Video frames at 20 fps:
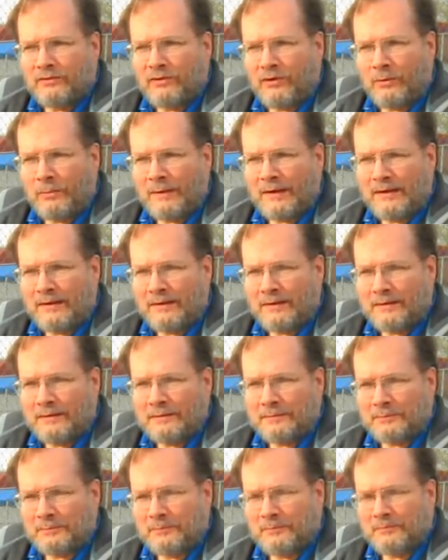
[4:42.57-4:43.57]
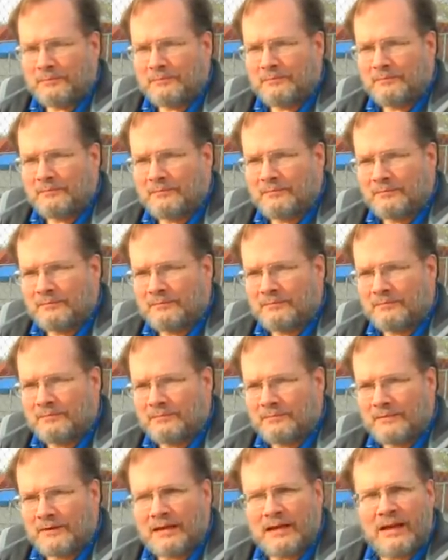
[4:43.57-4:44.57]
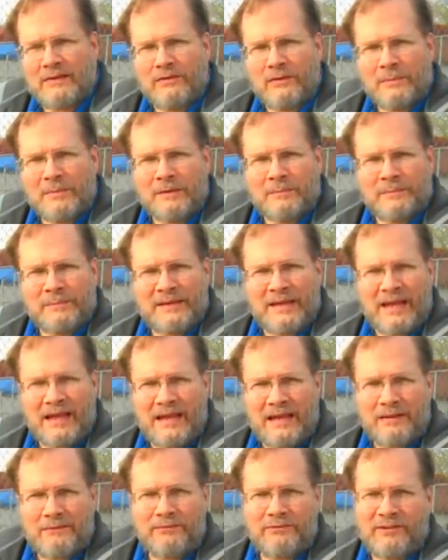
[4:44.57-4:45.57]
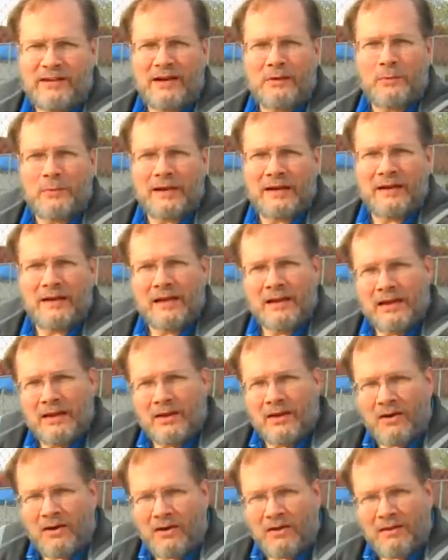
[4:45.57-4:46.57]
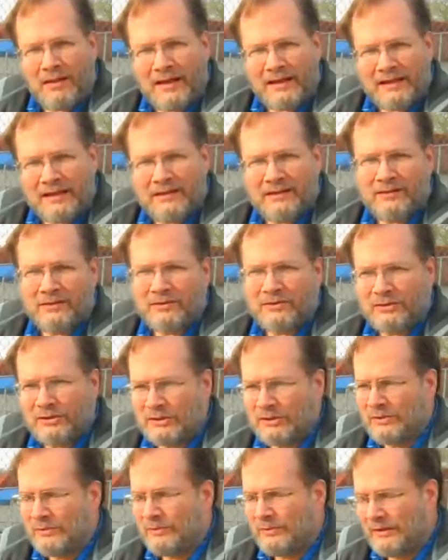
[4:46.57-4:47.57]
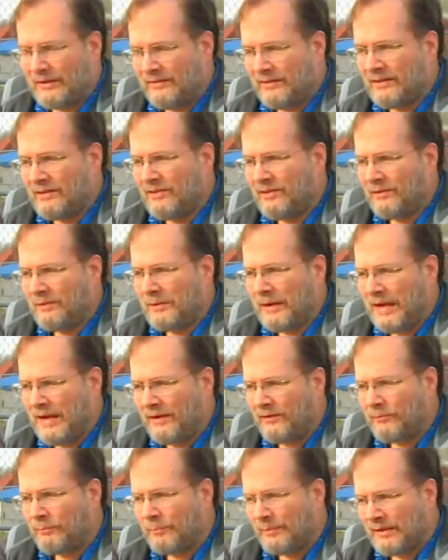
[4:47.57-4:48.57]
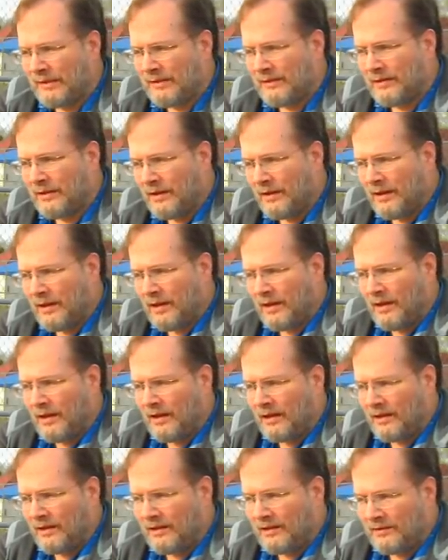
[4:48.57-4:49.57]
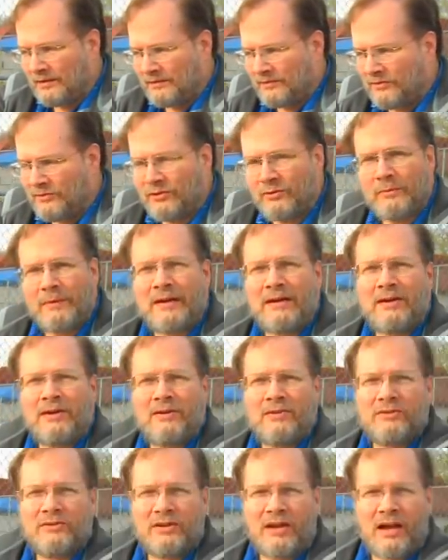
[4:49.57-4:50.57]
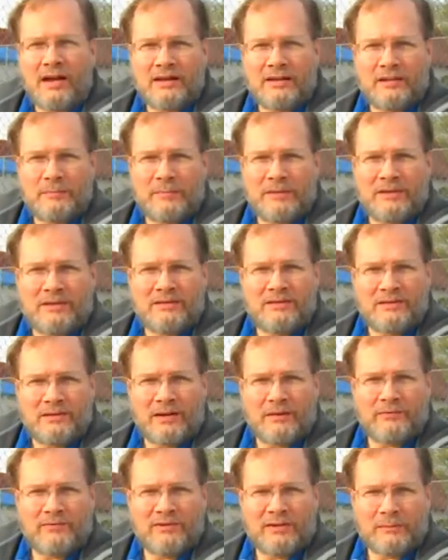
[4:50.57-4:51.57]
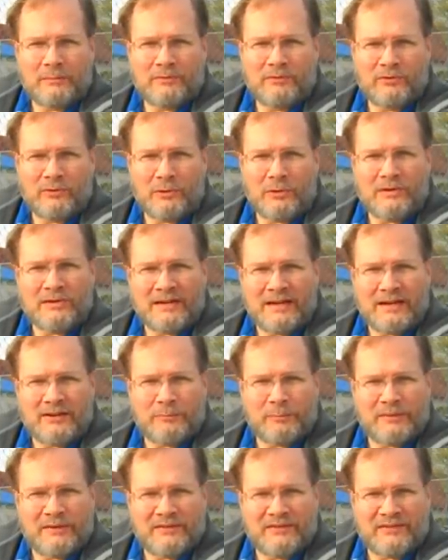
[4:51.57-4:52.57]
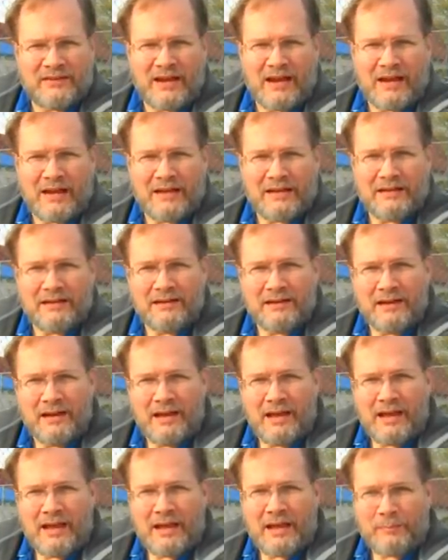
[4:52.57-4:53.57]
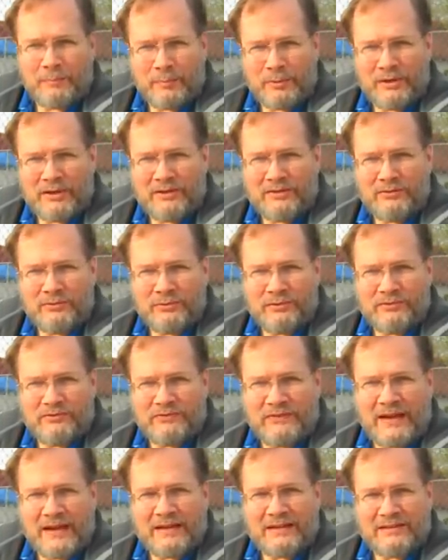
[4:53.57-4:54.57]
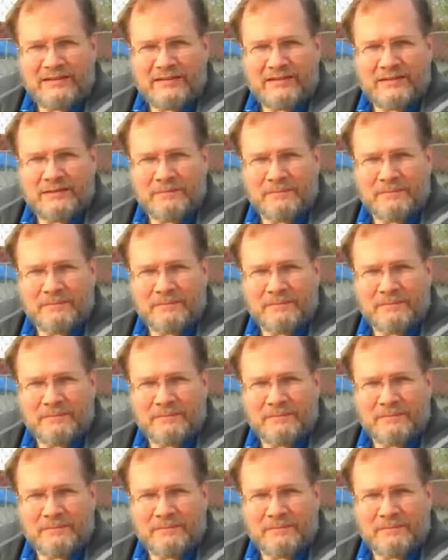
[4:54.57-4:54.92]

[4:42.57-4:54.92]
So when the government behaves that way, all I can conclude is that there has been a surrender document of some sort that has been signed and put into effect.